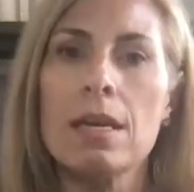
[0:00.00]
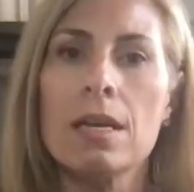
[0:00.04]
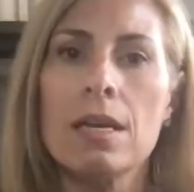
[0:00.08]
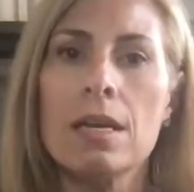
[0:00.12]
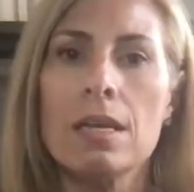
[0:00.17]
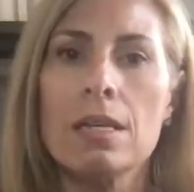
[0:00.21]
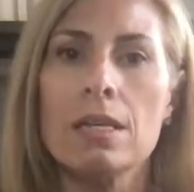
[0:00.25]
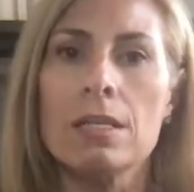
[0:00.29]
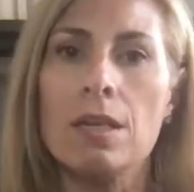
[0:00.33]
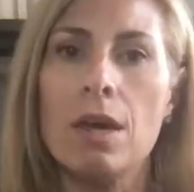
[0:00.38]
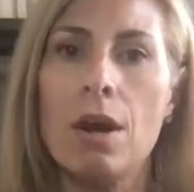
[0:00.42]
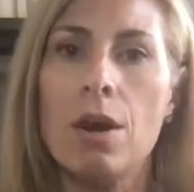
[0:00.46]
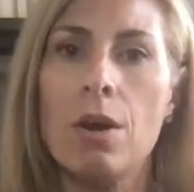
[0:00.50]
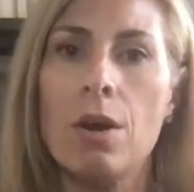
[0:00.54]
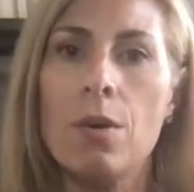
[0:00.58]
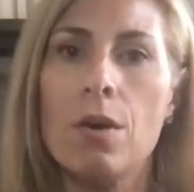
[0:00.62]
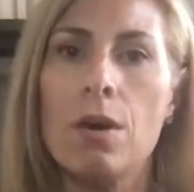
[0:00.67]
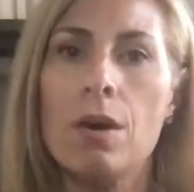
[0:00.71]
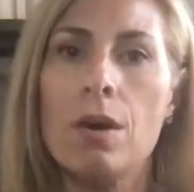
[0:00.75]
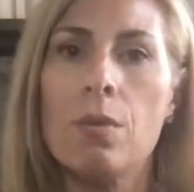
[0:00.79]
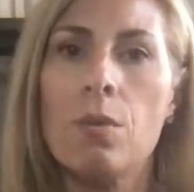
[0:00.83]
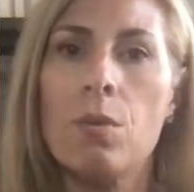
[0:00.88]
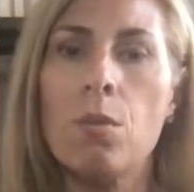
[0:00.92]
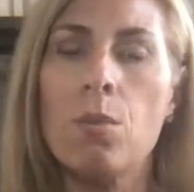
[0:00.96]

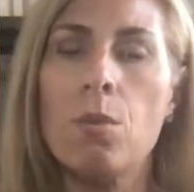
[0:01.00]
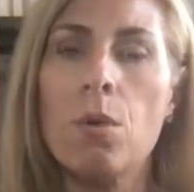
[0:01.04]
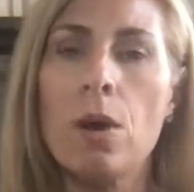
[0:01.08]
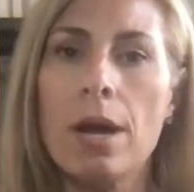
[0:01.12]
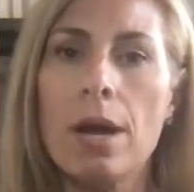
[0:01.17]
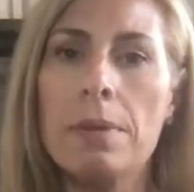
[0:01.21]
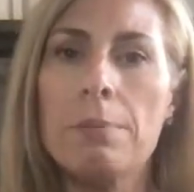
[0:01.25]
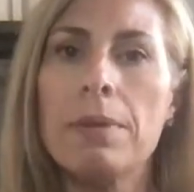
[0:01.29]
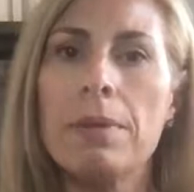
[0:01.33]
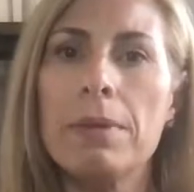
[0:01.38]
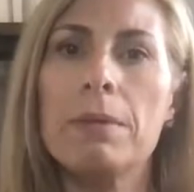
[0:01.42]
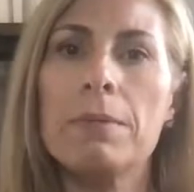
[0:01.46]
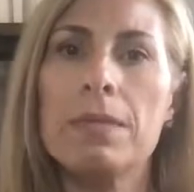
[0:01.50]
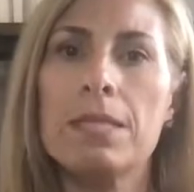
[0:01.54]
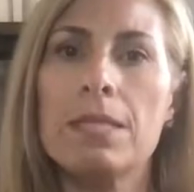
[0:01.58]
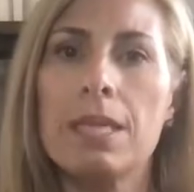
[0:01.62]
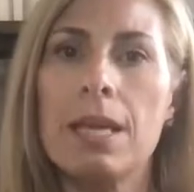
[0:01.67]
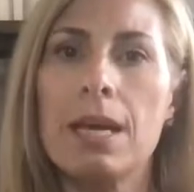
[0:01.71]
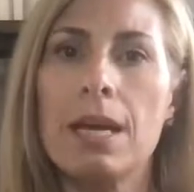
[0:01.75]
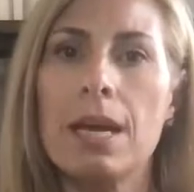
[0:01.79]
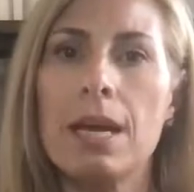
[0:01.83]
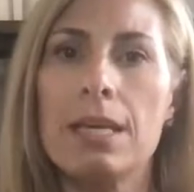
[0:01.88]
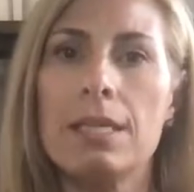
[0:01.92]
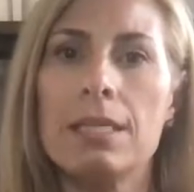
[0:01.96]
So one big
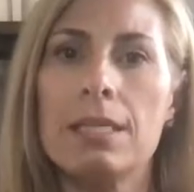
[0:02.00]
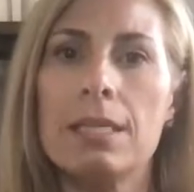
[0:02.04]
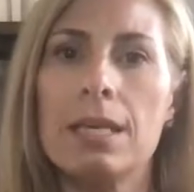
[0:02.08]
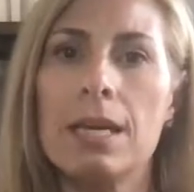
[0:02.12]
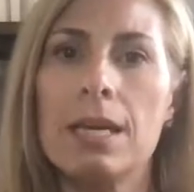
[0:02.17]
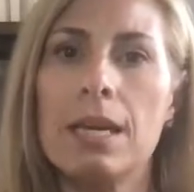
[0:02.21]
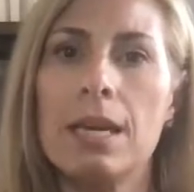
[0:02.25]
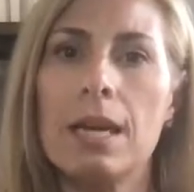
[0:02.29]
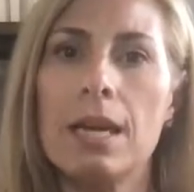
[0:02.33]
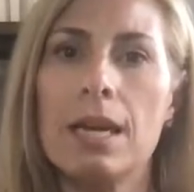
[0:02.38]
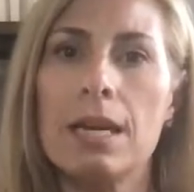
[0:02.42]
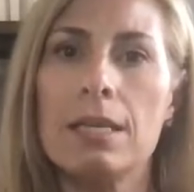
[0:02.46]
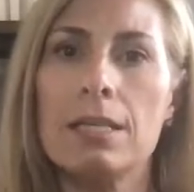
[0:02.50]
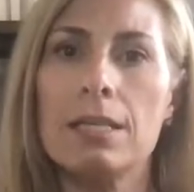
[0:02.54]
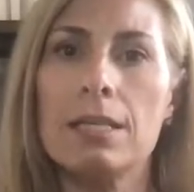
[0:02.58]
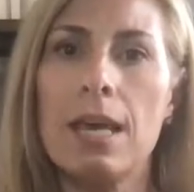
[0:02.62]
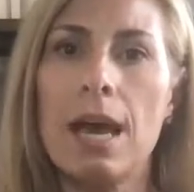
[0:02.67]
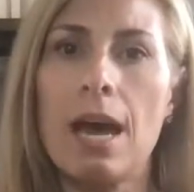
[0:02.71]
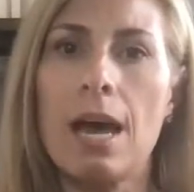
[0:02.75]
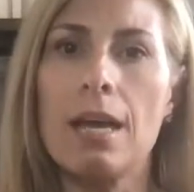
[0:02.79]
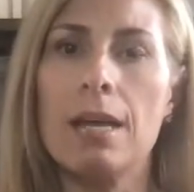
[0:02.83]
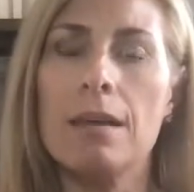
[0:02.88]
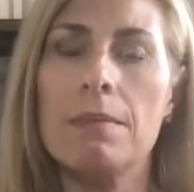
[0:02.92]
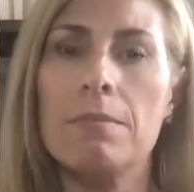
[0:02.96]
mistake I see is
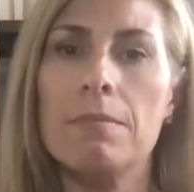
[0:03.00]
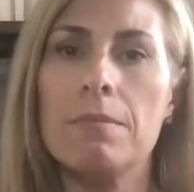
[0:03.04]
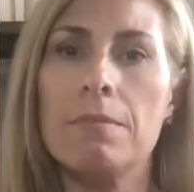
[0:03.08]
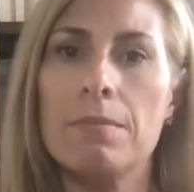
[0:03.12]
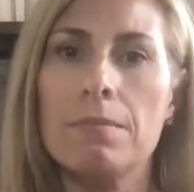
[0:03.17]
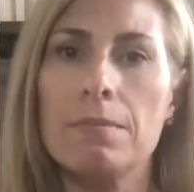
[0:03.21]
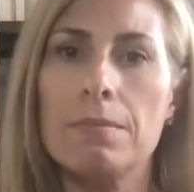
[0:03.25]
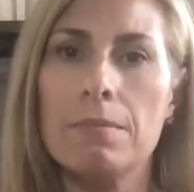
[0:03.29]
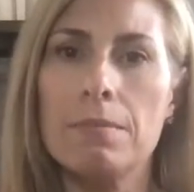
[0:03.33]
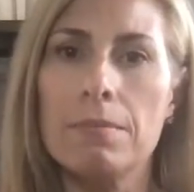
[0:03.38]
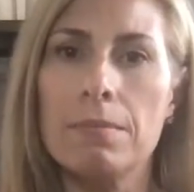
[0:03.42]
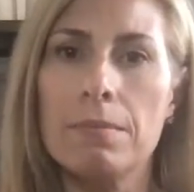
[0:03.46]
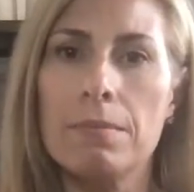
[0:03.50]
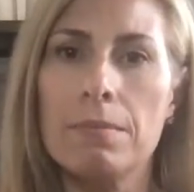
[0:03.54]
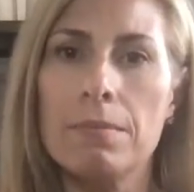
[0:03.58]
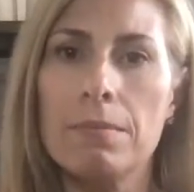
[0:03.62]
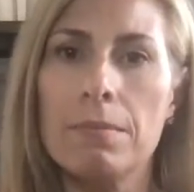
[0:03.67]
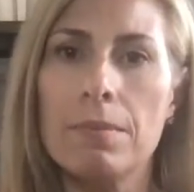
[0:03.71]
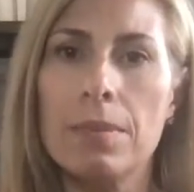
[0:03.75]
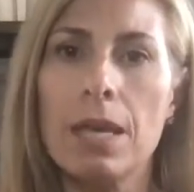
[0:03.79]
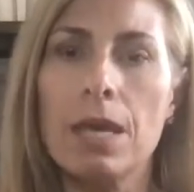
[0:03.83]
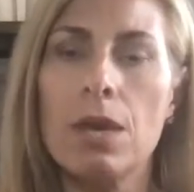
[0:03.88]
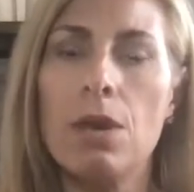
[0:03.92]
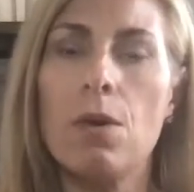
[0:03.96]
that
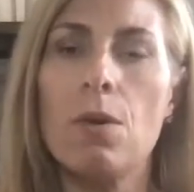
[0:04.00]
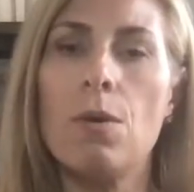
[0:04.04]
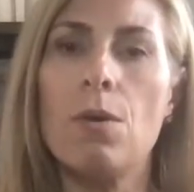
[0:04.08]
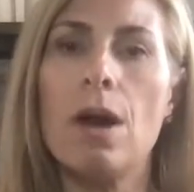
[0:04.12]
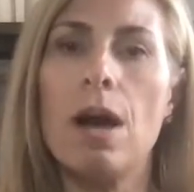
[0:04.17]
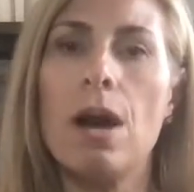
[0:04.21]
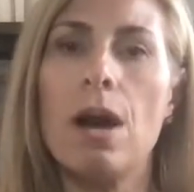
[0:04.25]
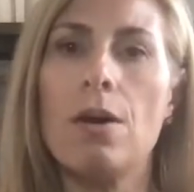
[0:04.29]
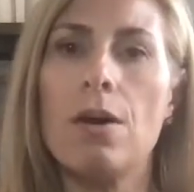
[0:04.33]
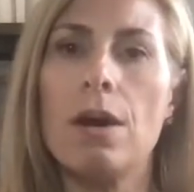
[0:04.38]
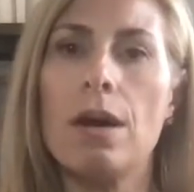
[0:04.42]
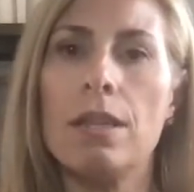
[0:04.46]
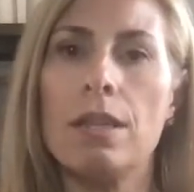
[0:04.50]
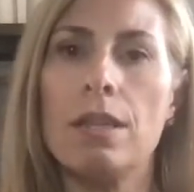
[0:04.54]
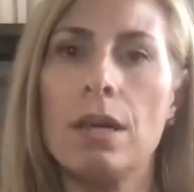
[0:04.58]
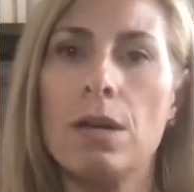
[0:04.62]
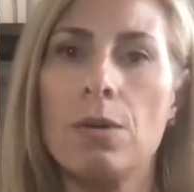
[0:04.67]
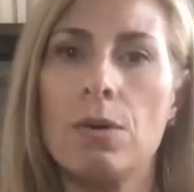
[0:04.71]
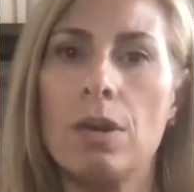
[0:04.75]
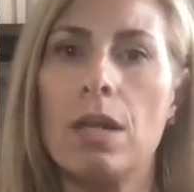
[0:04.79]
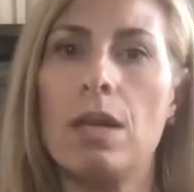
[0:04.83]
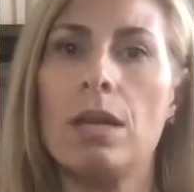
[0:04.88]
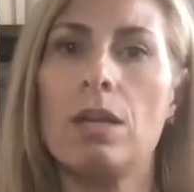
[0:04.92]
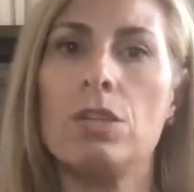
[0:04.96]
they go out and they
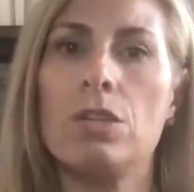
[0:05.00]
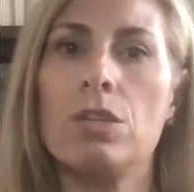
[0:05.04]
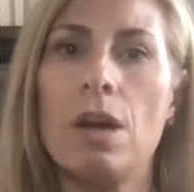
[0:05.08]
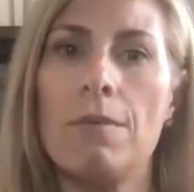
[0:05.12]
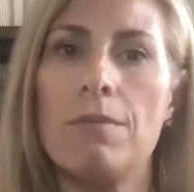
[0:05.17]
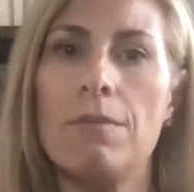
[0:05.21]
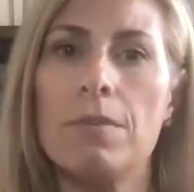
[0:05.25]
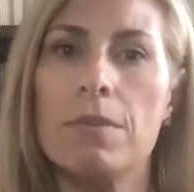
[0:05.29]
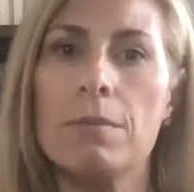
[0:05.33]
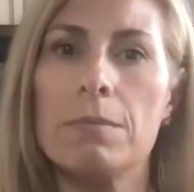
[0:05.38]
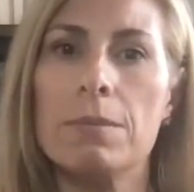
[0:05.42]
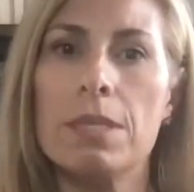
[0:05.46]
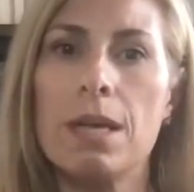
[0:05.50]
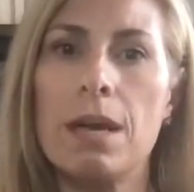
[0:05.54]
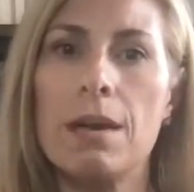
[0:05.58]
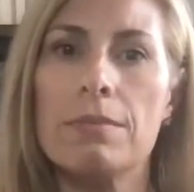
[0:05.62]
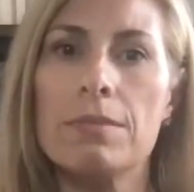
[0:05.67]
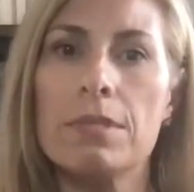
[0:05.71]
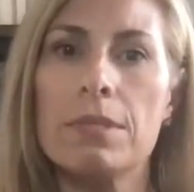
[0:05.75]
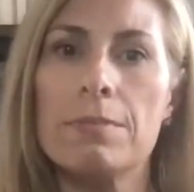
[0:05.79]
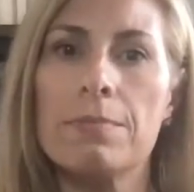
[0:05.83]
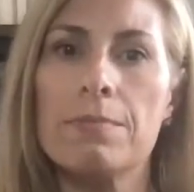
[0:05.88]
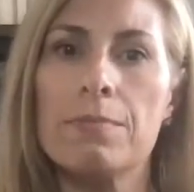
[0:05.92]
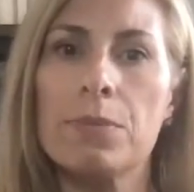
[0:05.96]
create a job for
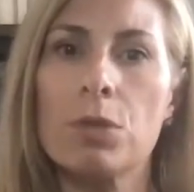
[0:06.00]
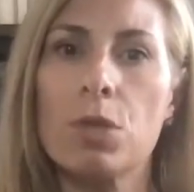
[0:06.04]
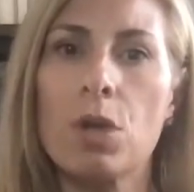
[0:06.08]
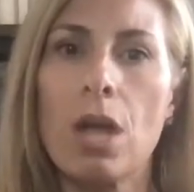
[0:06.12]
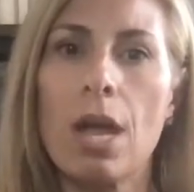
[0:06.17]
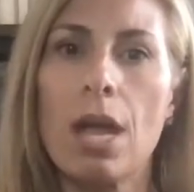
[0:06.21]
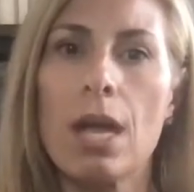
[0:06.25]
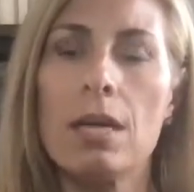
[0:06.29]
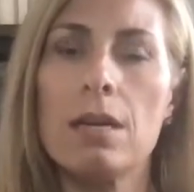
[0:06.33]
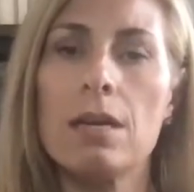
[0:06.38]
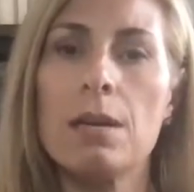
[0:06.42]
themselves, okay?